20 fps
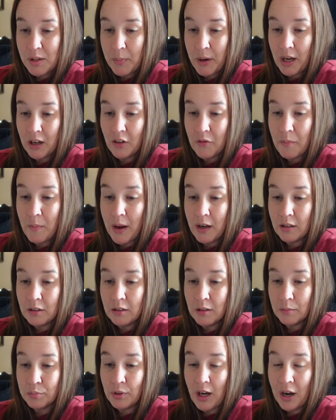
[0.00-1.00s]
a pair of
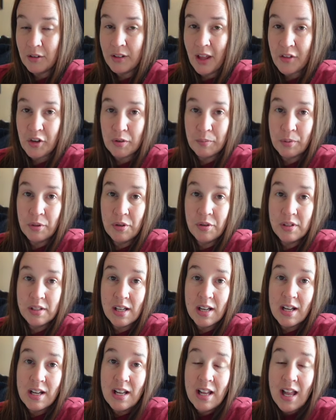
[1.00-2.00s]
Merrell brown leather boots.
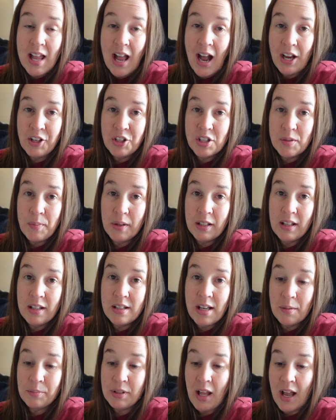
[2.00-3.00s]
I just picked these
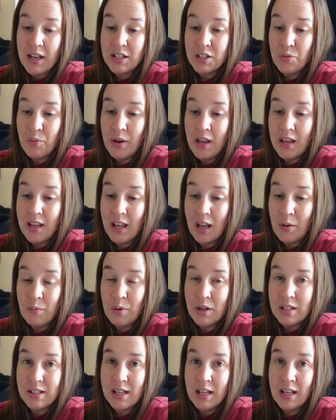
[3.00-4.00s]
up last week. It
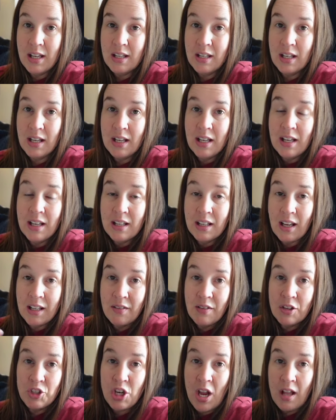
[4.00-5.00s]
was in kind of
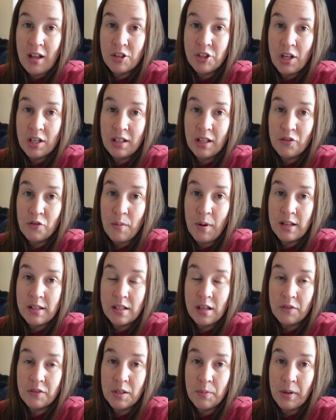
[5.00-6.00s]
the challenge I did for
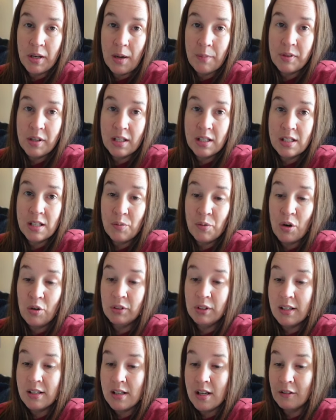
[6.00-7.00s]
myself to pick up things that will
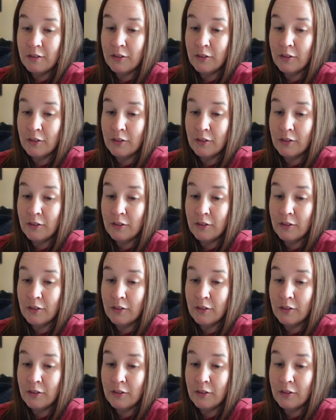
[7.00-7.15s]
only sell